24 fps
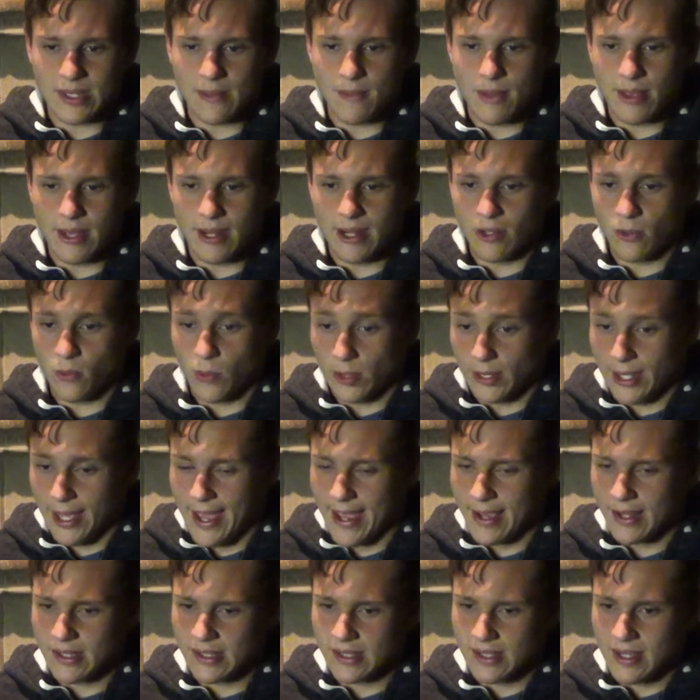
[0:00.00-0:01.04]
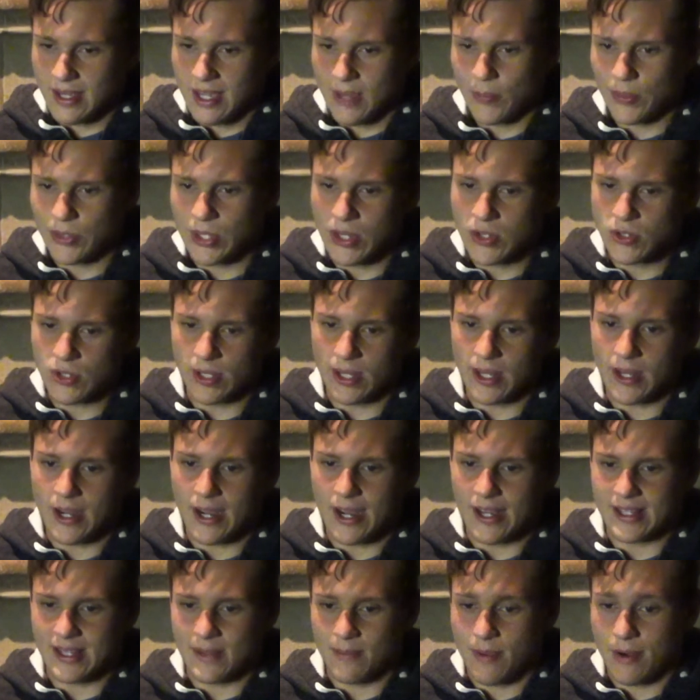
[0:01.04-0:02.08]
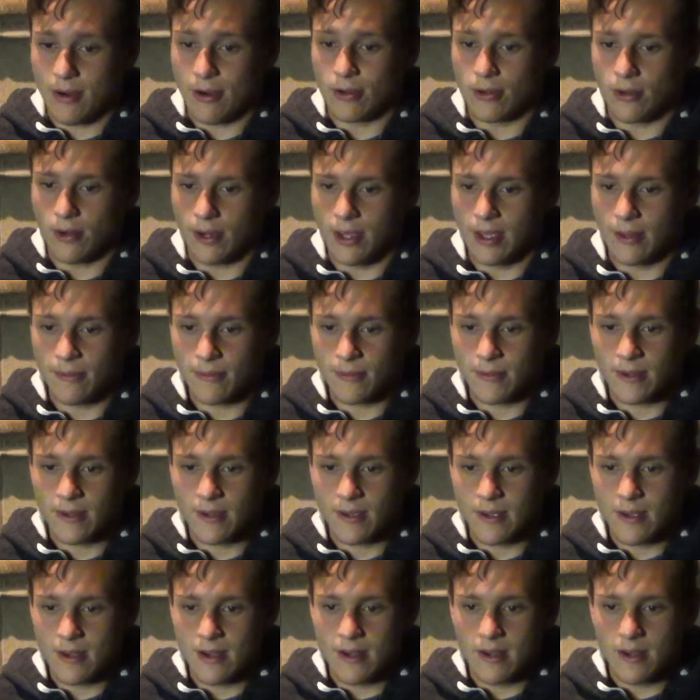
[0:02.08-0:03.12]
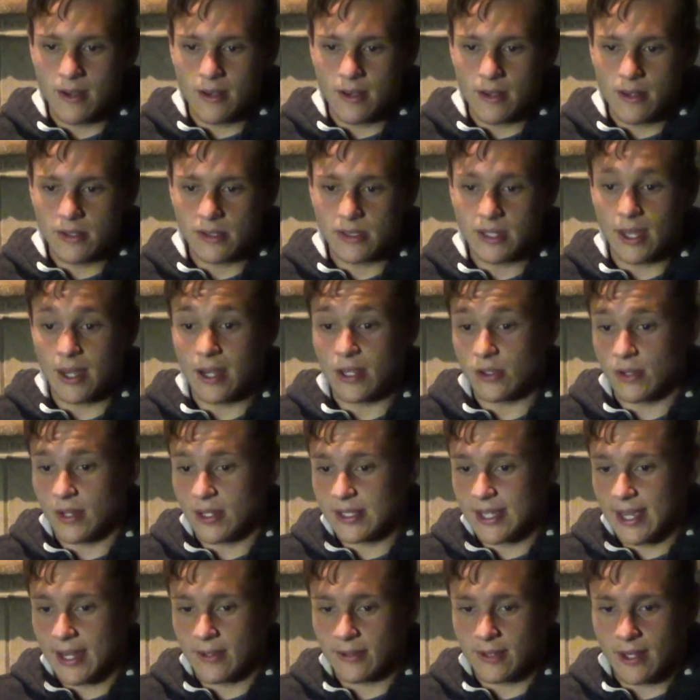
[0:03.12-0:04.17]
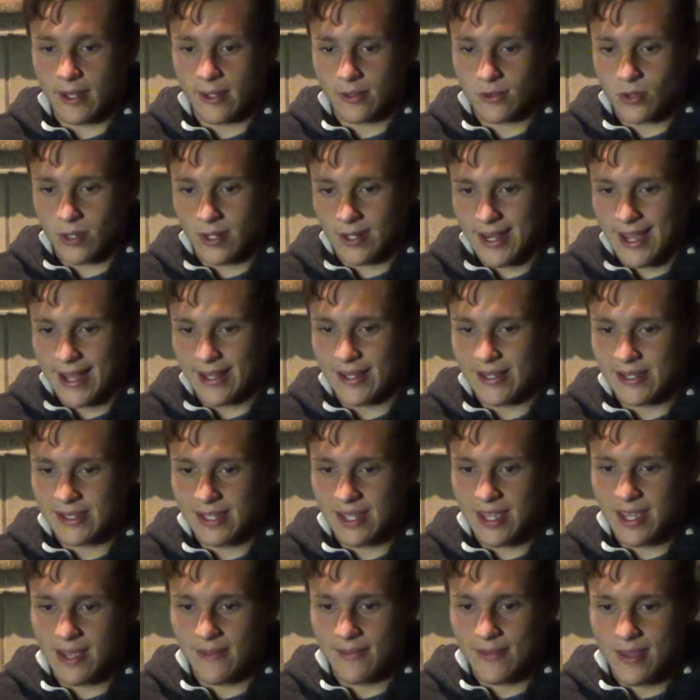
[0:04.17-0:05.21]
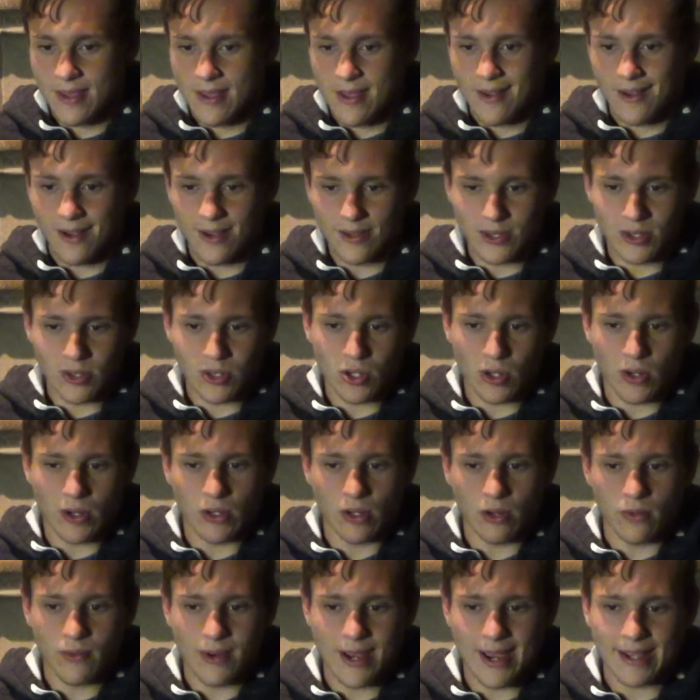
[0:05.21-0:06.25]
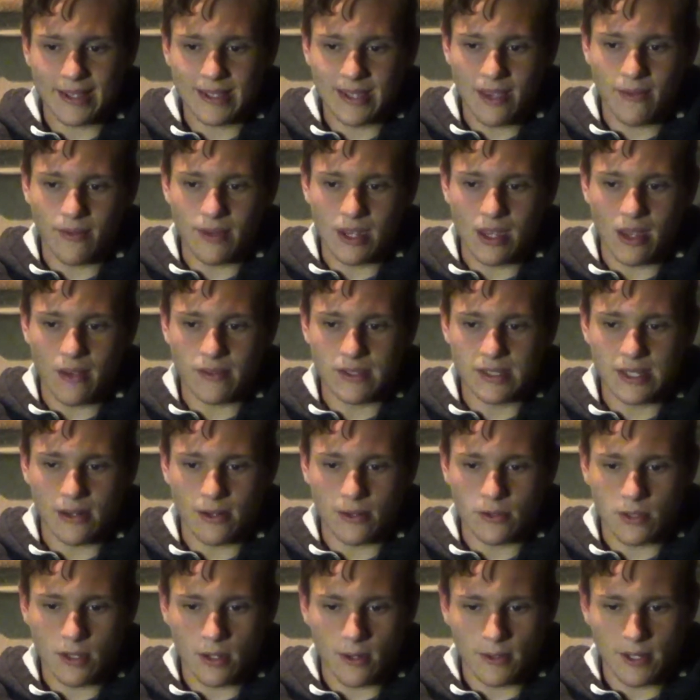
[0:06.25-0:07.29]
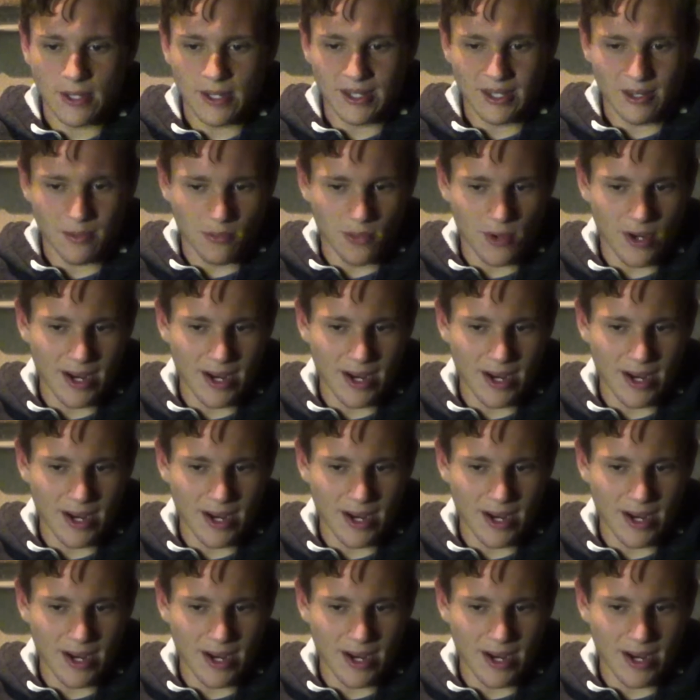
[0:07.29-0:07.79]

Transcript: one's ability to relax, and potentially causing paranoia. Studies on the psychedelic drug LSD also show an overactivity of serotonin in the